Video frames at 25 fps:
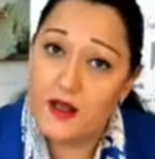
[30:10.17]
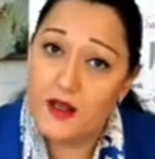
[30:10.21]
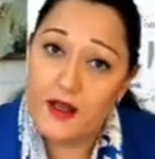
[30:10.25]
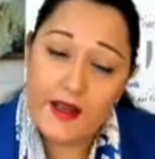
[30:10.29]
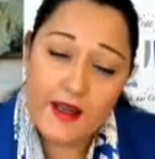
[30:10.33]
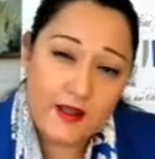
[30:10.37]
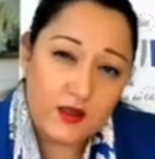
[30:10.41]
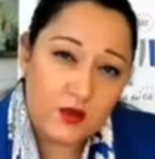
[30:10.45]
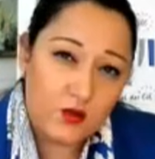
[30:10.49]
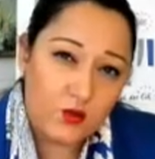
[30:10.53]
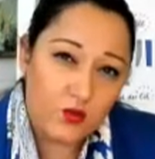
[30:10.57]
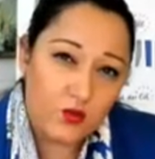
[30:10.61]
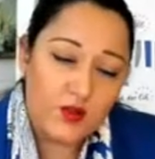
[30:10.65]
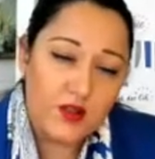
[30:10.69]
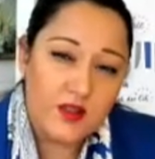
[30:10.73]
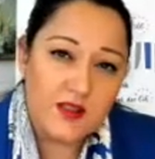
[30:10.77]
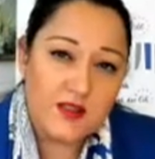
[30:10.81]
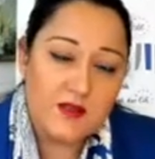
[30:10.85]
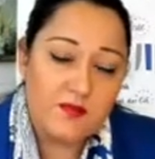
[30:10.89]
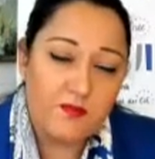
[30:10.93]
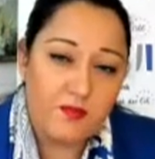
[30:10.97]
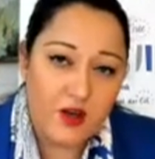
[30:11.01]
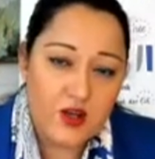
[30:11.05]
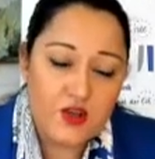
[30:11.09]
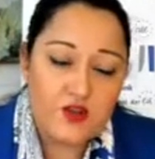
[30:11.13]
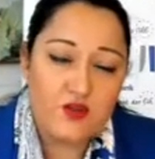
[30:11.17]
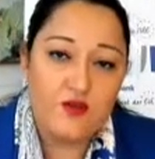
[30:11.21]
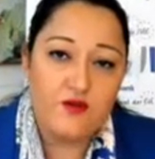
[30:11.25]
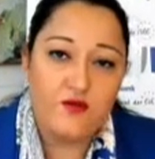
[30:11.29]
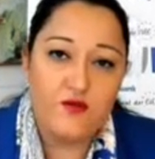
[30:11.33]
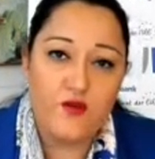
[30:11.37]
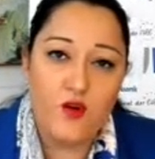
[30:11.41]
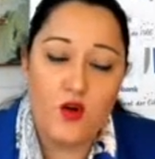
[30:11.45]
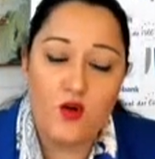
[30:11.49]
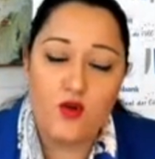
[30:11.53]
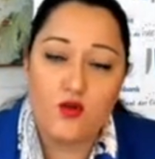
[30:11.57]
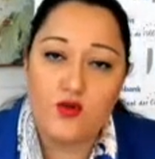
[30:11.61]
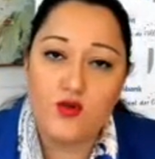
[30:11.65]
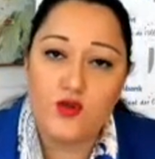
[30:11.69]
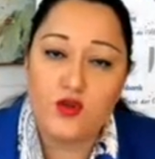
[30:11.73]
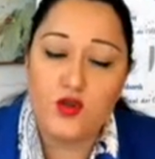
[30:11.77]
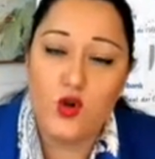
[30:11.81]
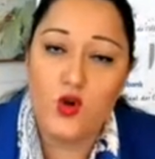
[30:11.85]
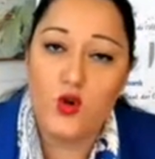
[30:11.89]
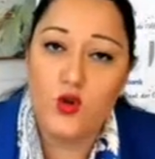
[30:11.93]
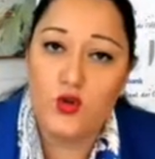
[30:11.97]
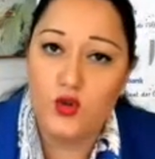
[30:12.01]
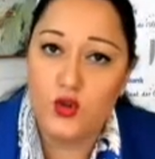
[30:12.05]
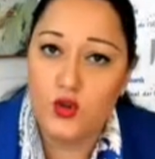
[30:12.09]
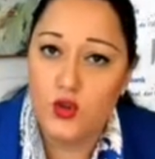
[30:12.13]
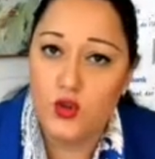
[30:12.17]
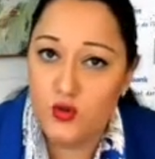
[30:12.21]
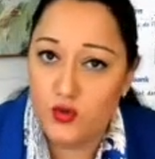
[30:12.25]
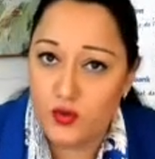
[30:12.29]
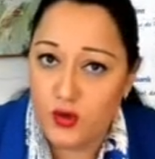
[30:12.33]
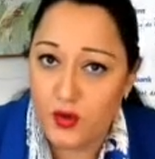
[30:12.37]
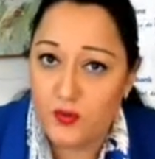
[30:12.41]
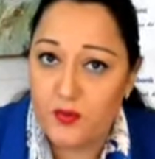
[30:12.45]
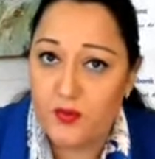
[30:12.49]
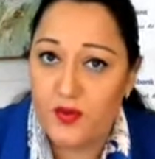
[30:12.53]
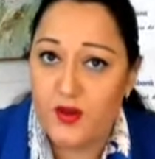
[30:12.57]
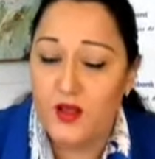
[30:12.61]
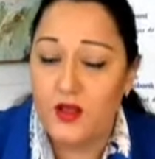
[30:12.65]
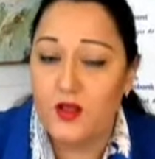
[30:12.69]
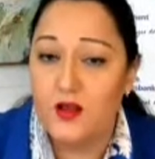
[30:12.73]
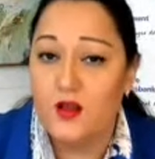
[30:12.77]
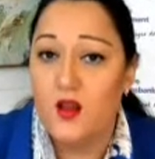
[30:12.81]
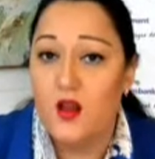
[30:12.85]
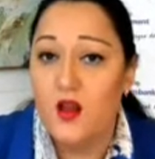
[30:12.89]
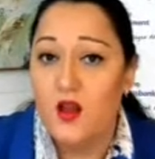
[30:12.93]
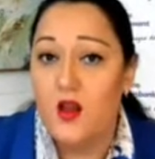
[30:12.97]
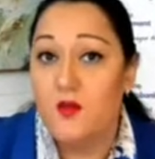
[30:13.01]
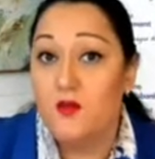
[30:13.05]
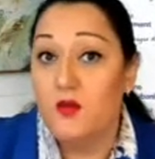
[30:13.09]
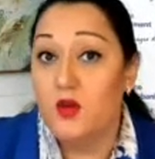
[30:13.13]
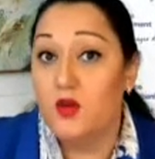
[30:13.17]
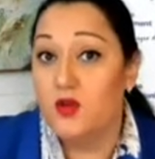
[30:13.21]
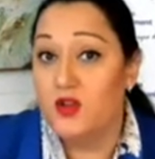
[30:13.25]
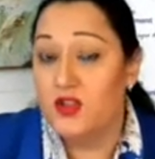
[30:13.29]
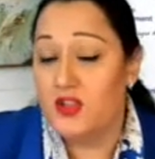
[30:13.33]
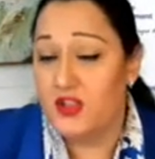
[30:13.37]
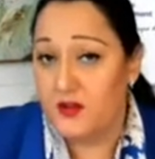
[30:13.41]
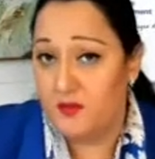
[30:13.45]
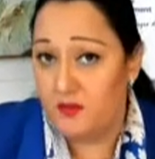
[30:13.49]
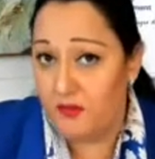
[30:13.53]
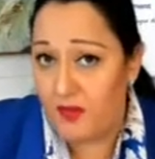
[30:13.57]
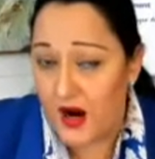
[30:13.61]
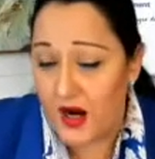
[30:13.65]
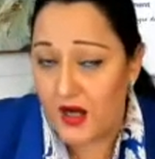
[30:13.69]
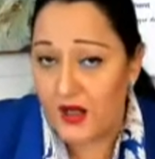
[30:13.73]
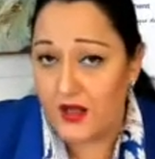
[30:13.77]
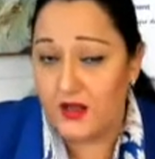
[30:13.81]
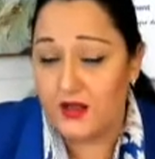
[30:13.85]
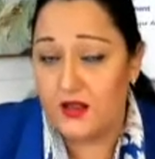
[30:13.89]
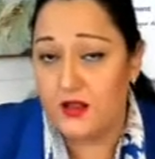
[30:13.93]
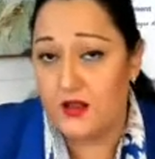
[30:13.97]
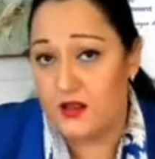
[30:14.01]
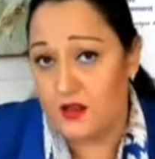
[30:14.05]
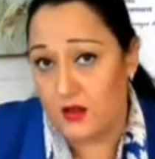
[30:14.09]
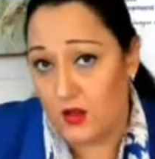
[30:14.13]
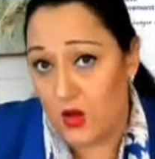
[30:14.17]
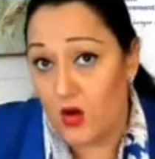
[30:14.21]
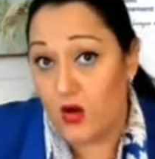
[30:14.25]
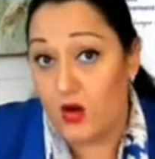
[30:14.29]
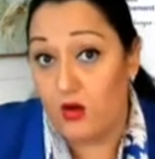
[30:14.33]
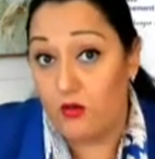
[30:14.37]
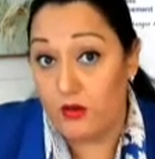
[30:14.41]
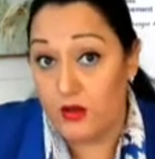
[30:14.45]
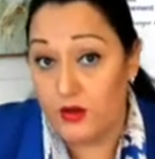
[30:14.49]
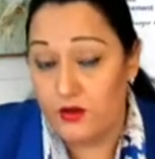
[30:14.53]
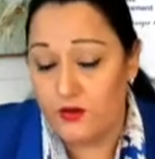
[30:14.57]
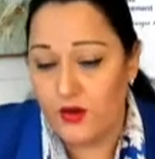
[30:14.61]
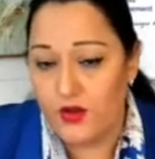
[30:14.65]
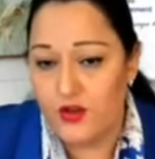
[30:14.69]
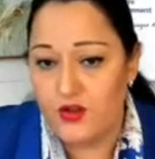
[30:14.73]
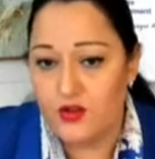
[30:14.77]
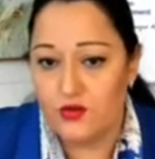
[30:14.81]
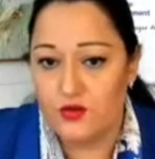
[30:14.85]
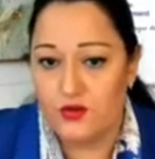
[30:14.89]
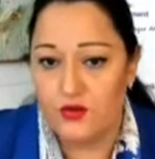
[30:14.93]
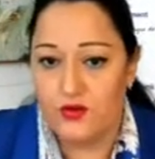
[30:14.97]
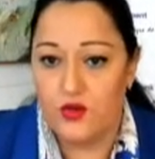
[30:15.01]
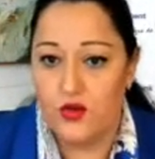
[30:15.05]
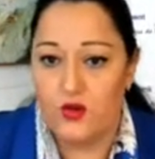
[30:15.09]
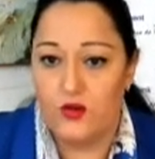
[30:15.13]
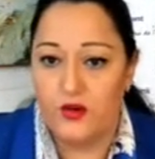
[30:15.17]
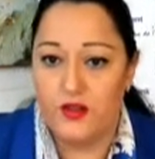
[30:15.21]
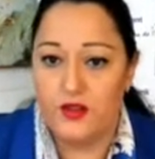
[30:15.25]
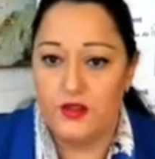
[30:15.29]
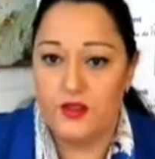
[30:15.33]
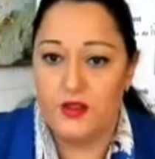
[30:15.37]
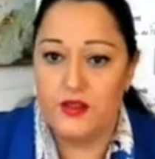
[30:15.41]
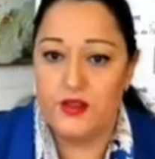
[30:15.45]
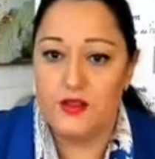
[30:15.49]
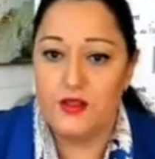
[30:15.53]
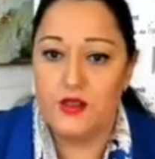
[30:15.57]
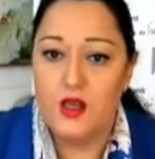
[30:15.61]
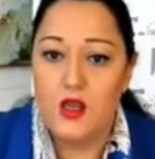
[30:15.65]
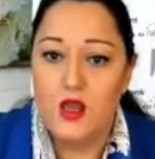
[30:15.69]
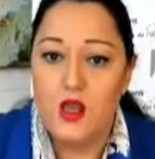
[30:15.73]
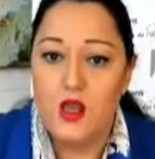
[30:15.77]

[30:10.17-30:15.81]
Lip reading: and with a special focus on European municipalities, local and regional authorities.